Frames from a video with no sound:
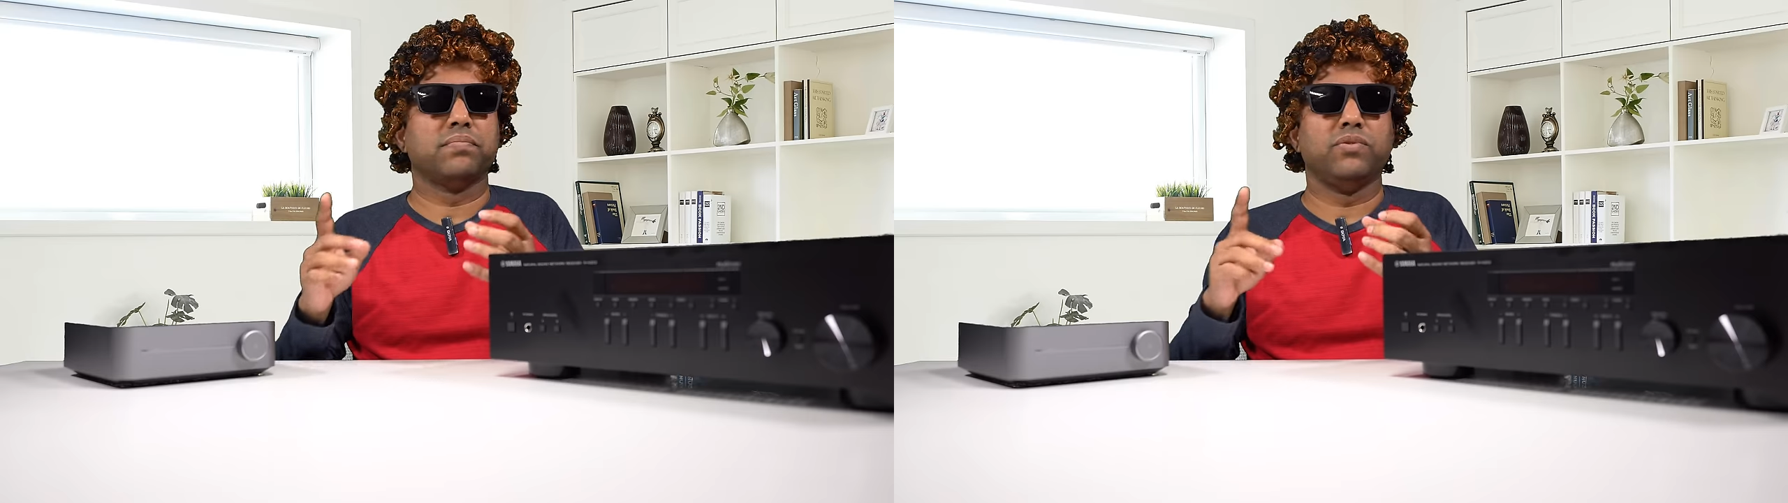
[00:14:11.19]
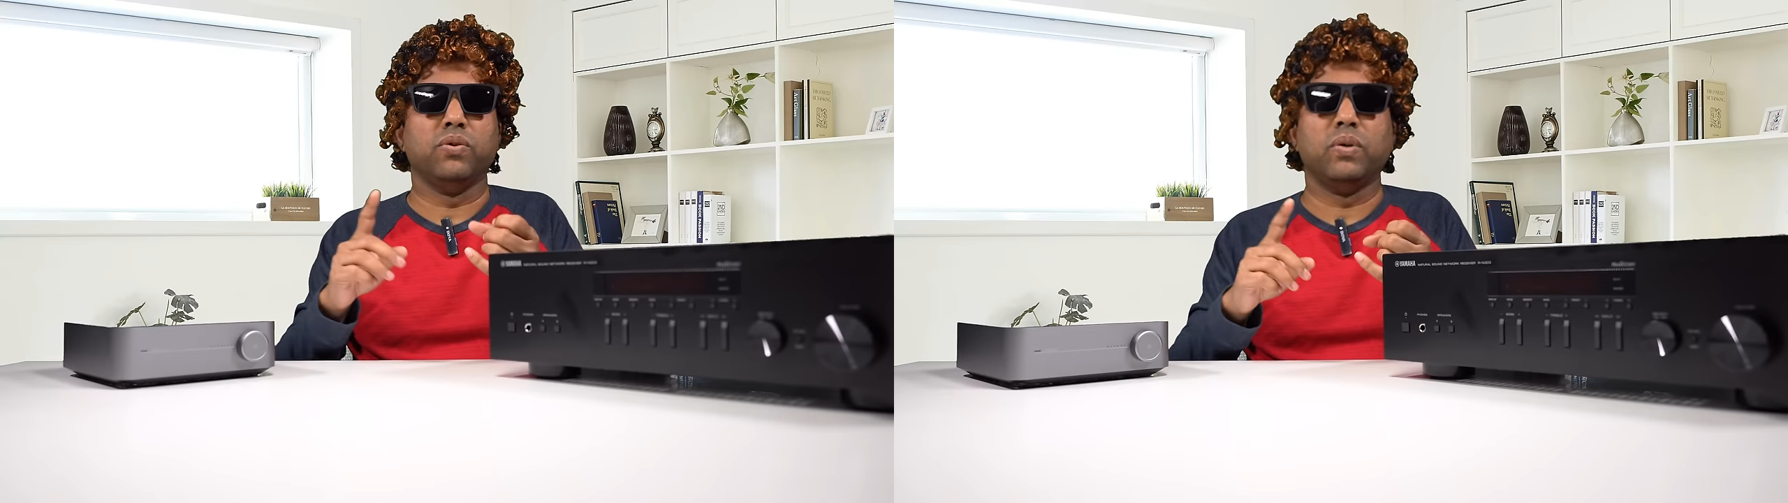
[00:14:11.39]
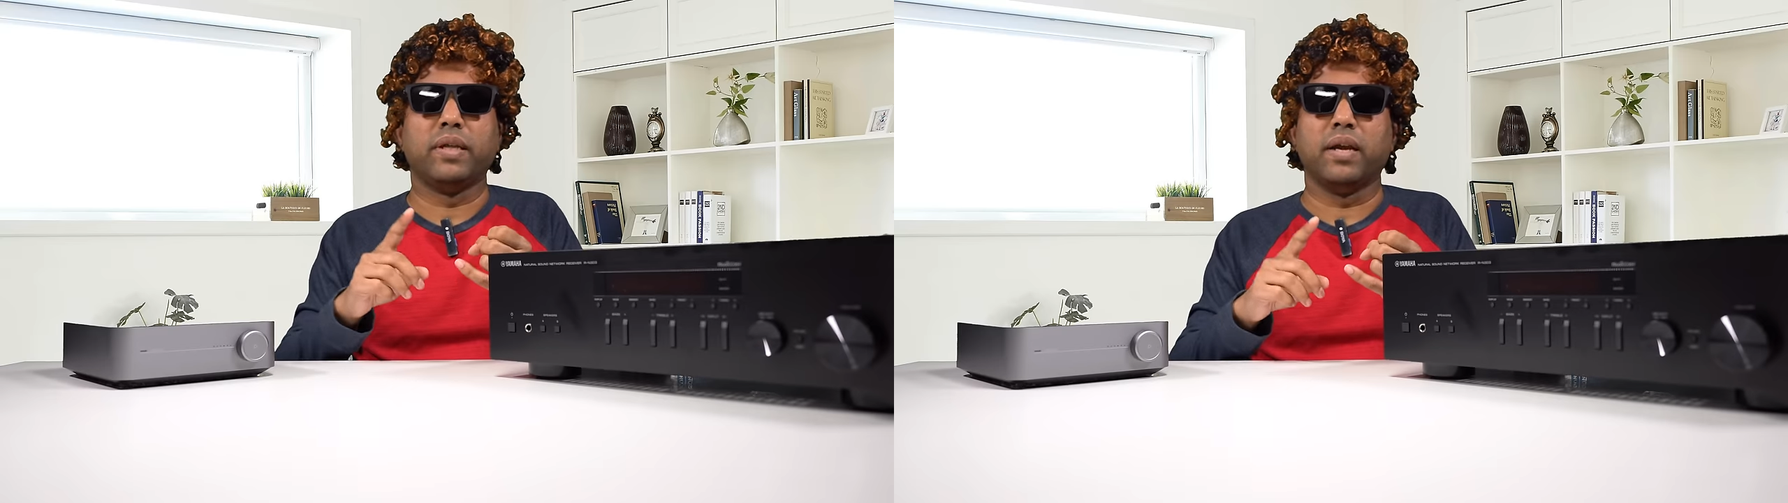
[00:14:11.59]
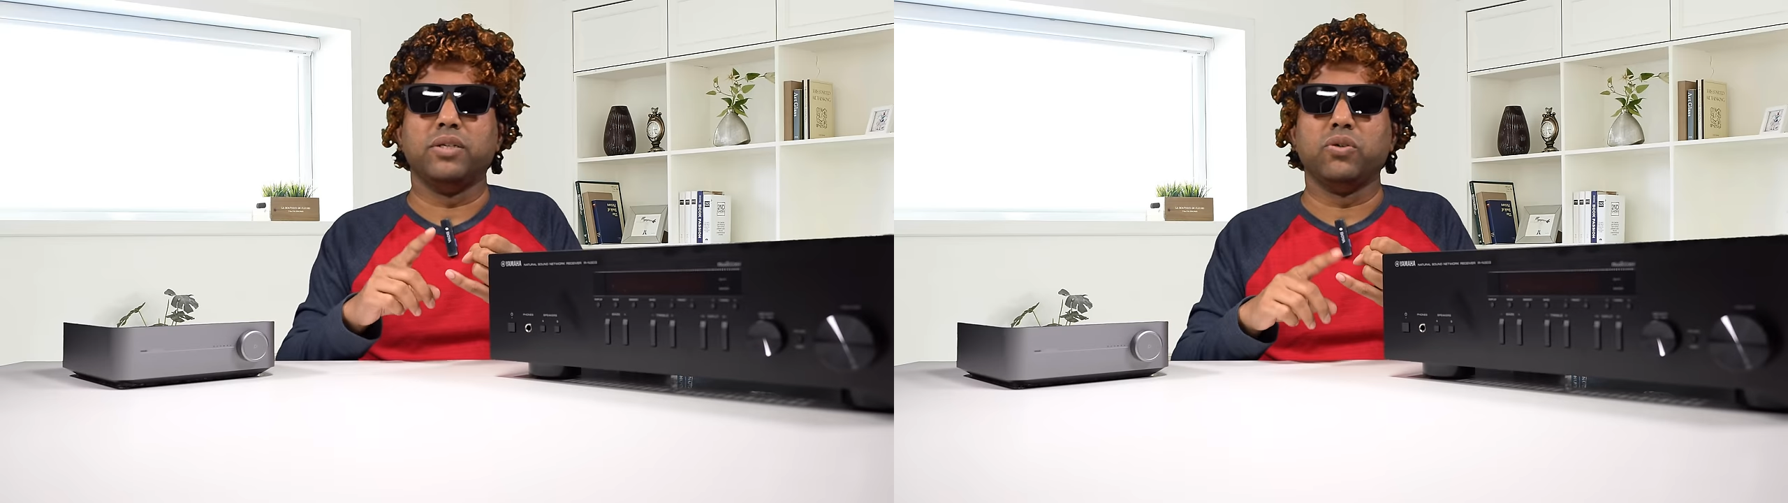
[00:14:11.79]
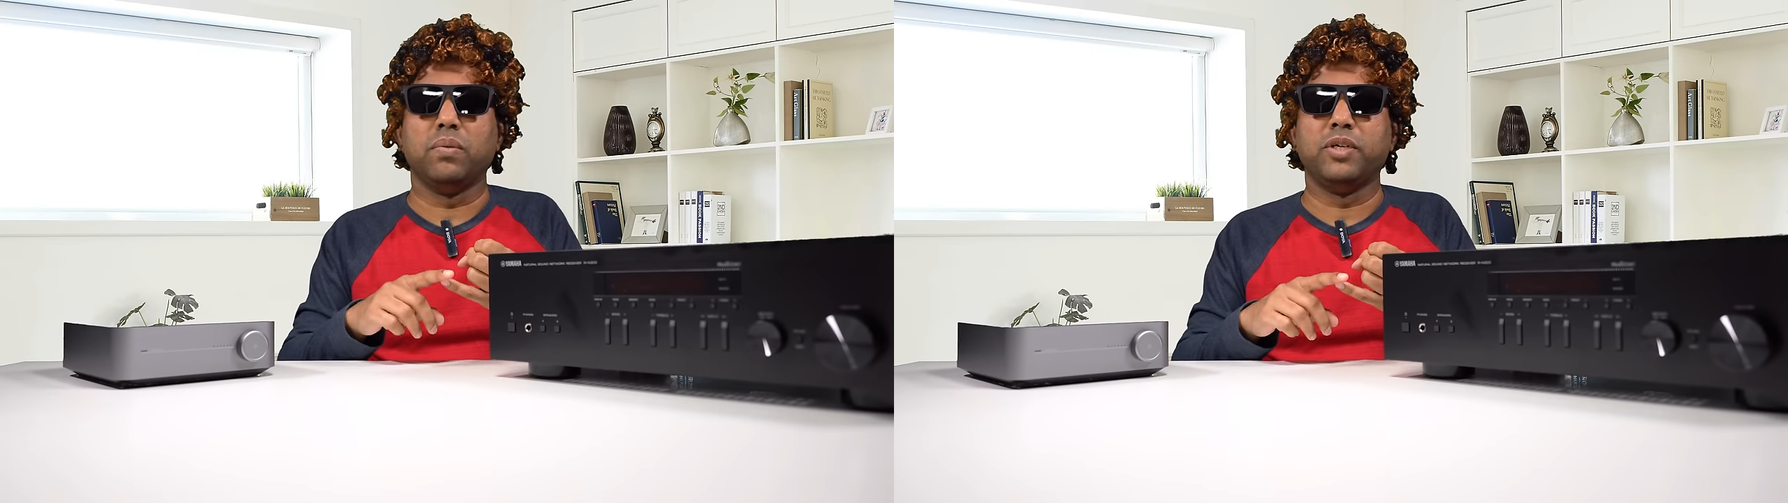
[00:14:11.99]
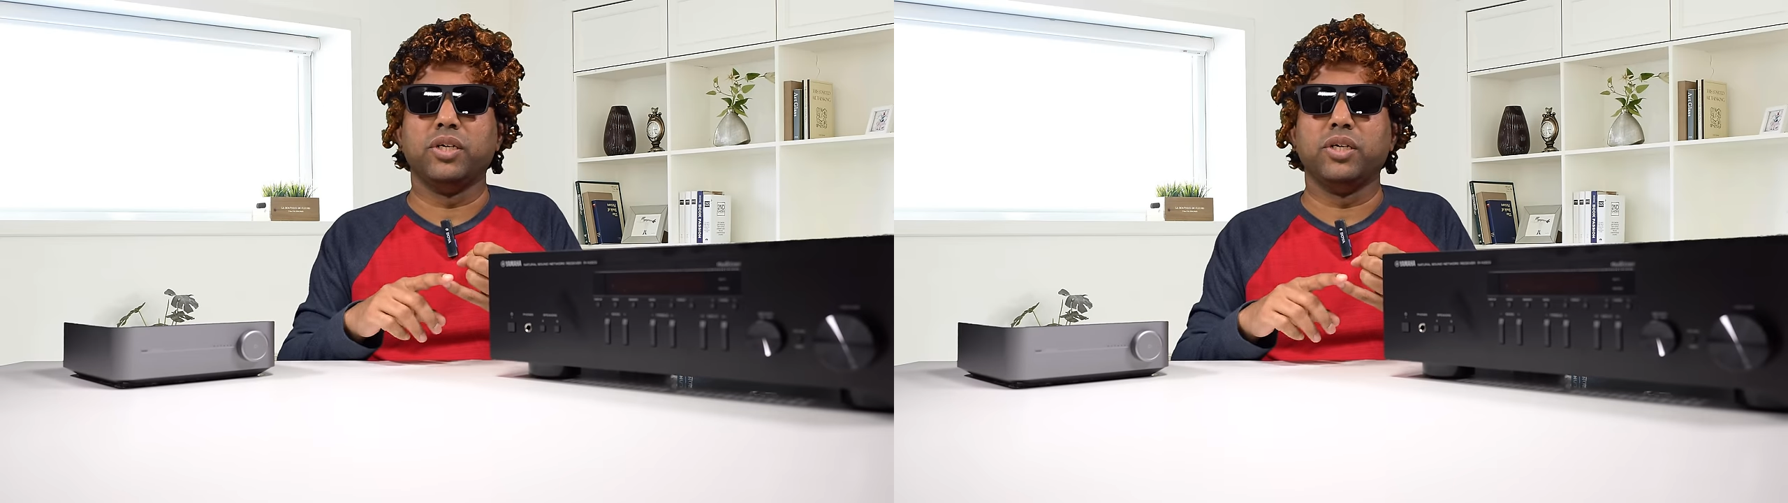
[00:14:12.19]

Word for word: you will get Dolby